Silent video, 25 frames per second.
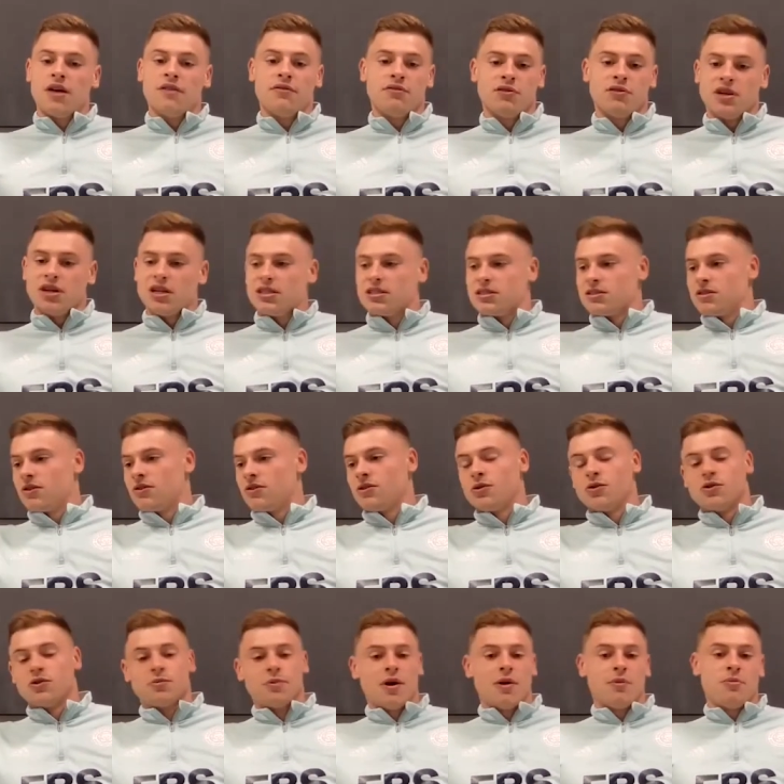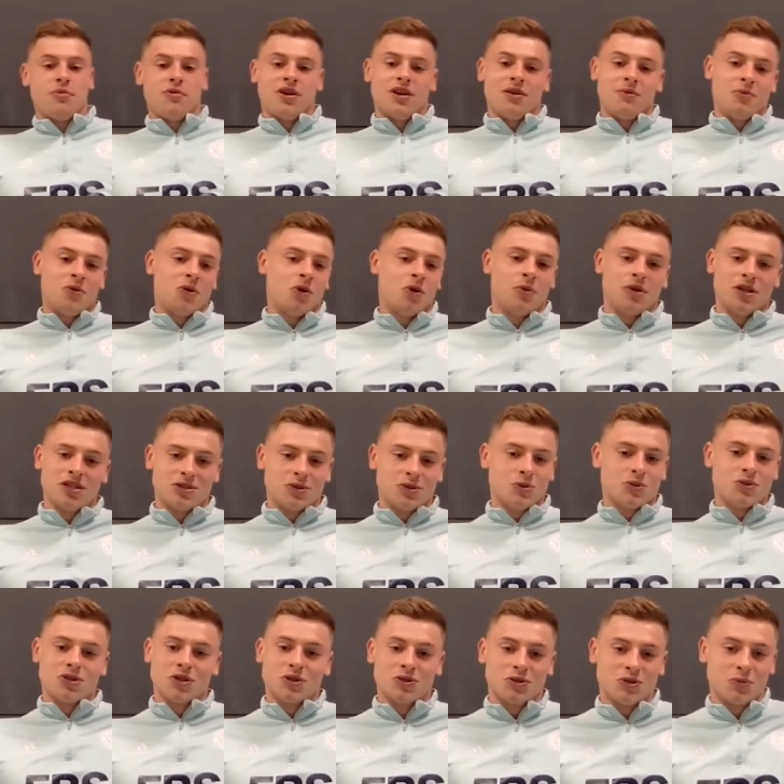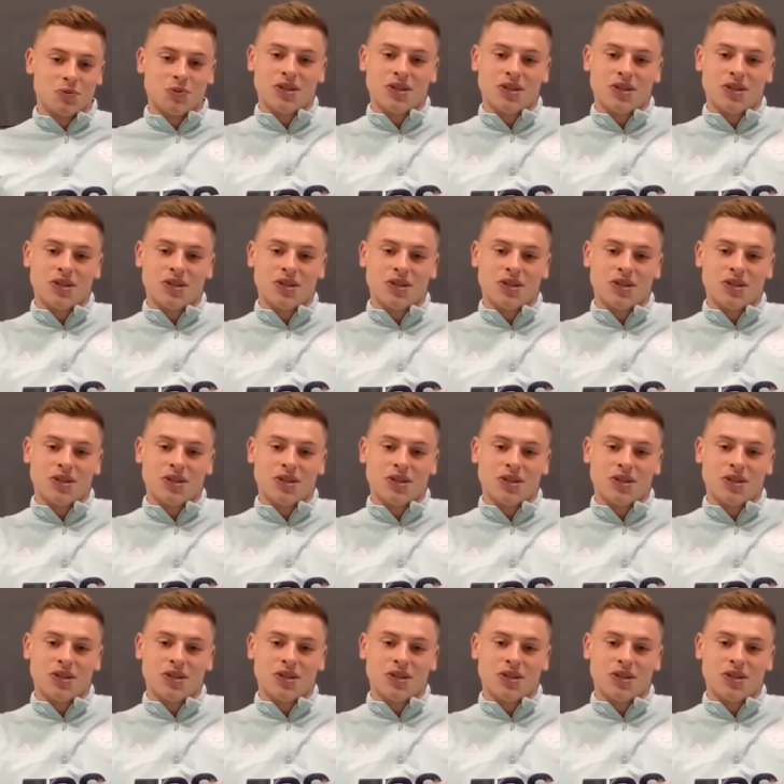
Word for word: whatever it is, not a newspaper anymore, but it's all